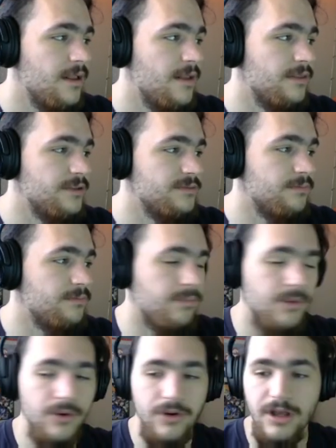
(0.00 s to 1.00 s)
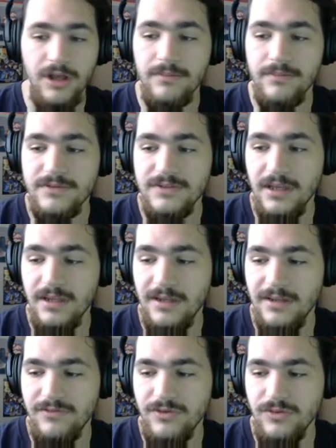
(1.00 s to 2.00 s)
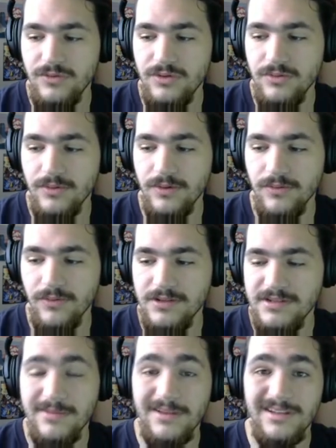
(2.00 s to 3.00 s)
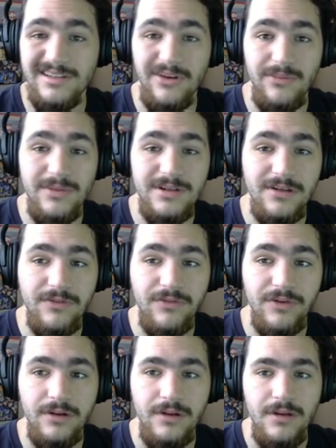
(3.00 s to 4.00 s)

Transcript: this burn up set if you do want to run something a little bit different.